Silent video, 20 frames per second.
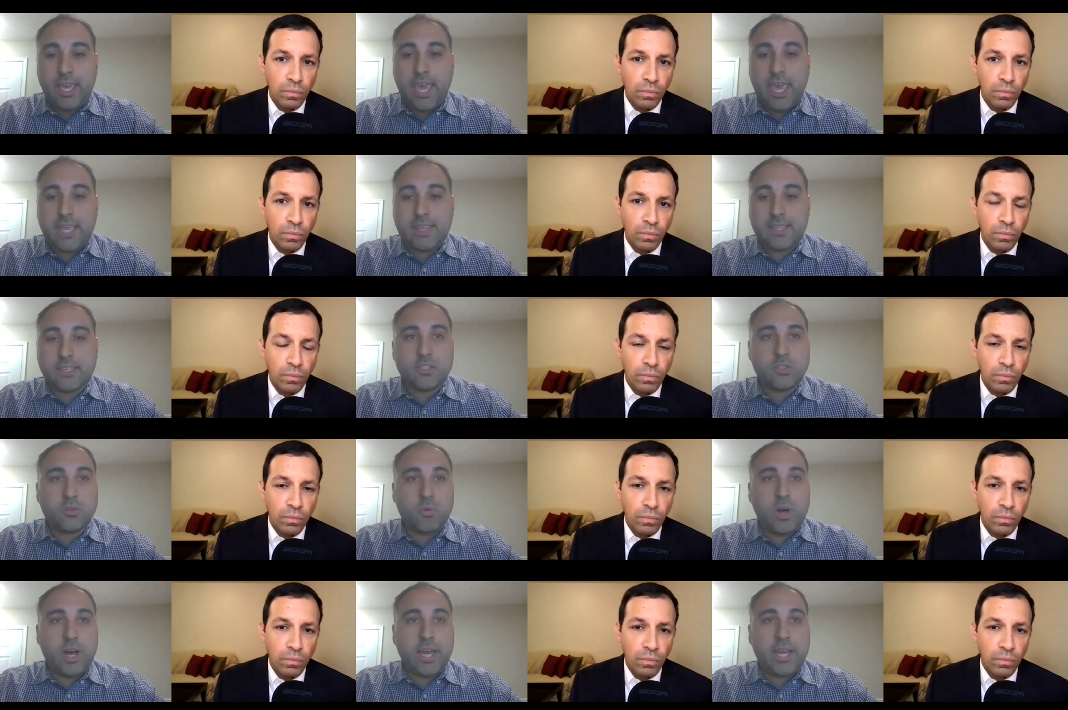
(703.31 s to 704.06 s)
Speaker 1: And this
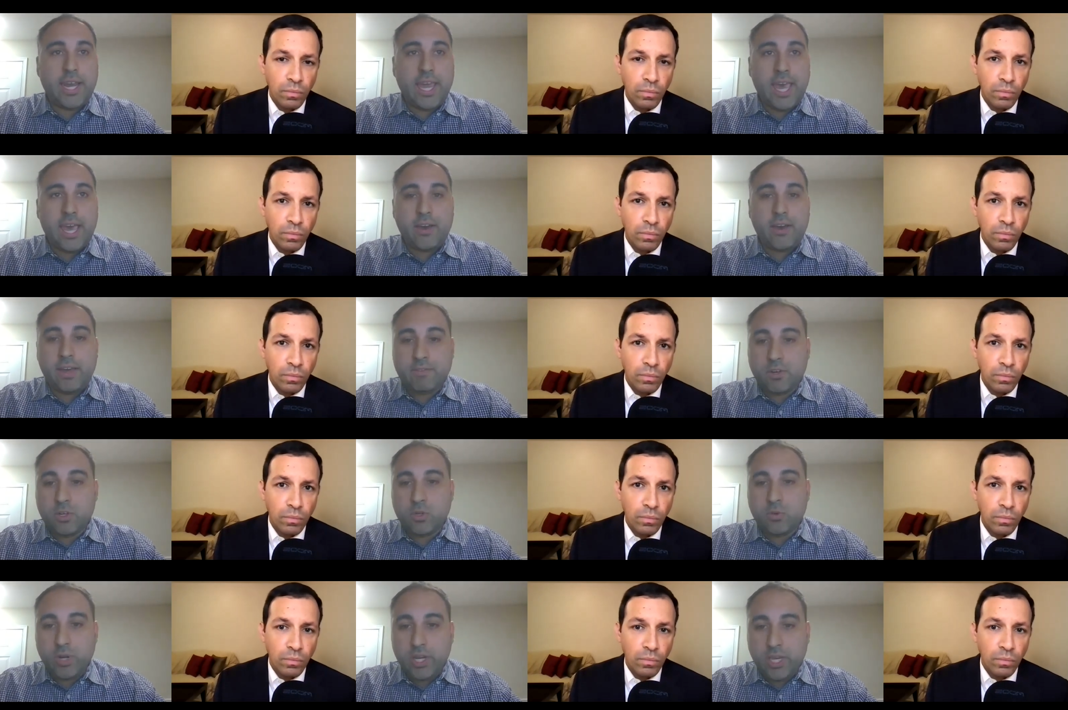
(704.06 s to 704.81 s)
is why now,
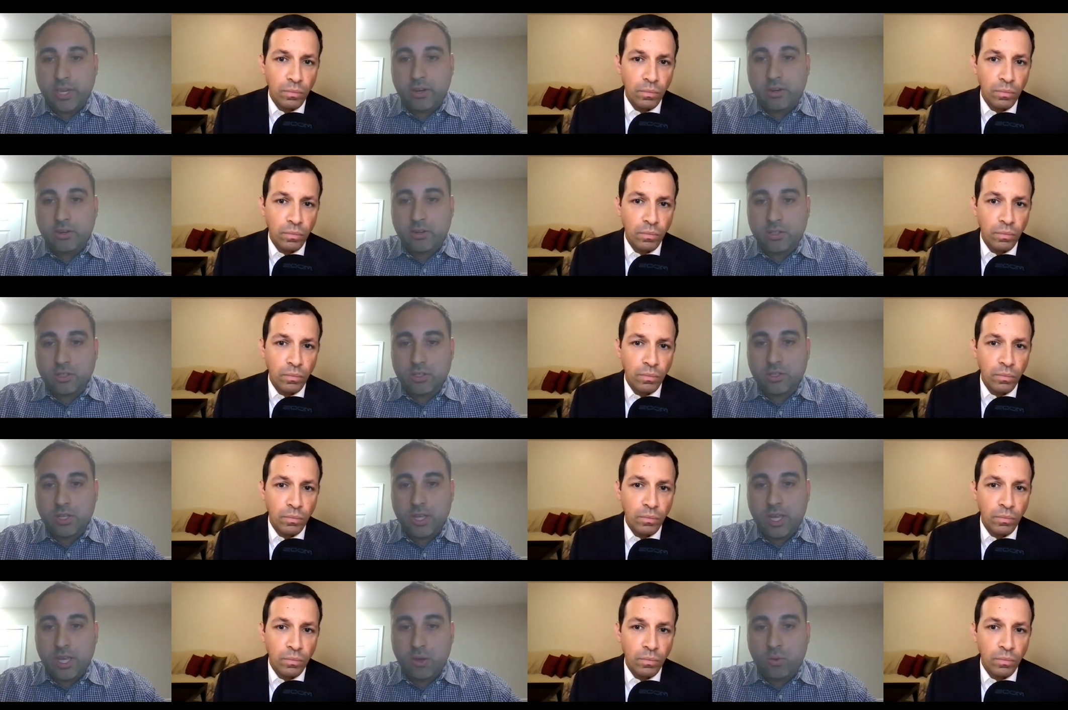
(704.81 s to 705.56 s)
after 20
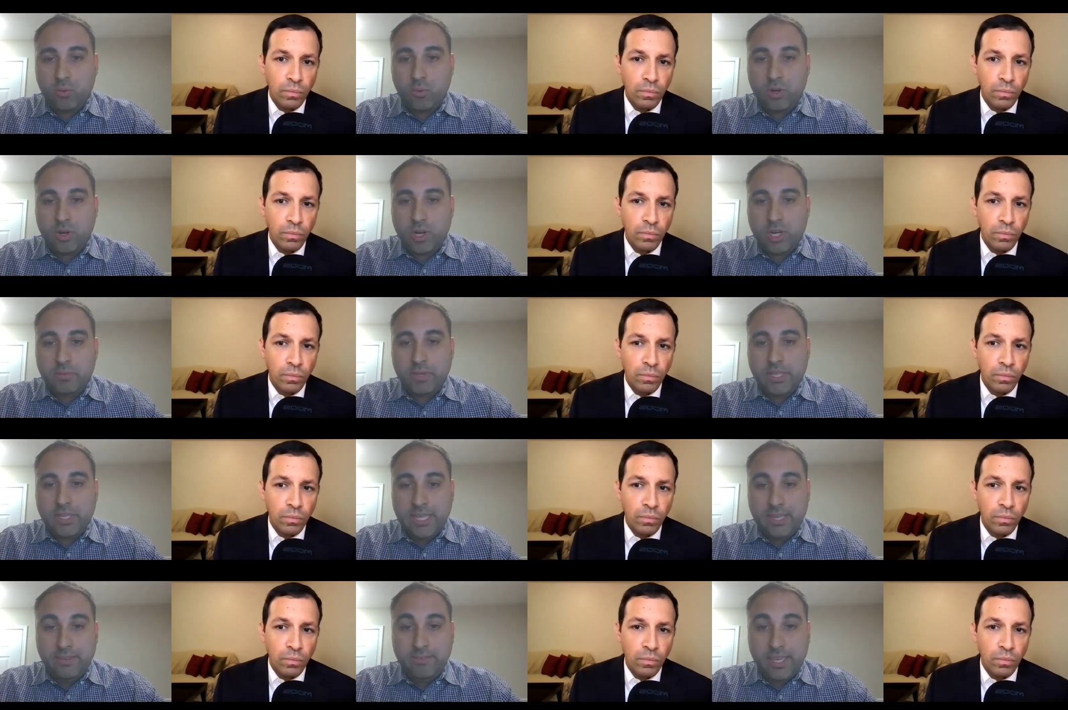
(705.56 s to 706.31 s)
years, uh, we're going to
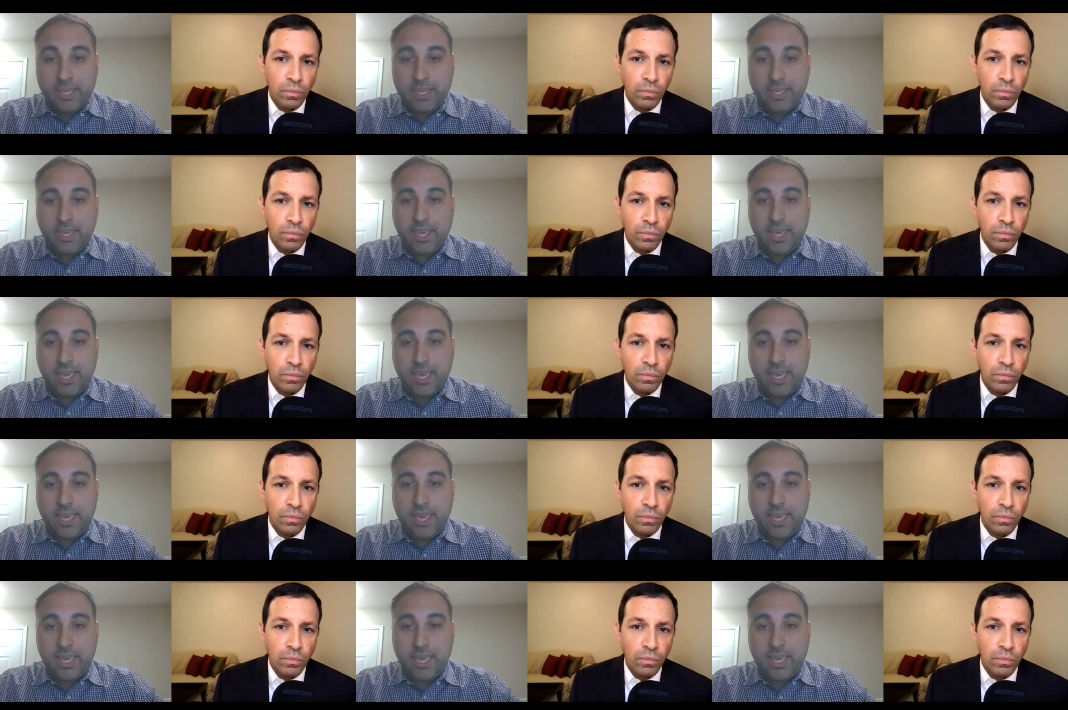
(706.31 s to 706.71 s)
be leaving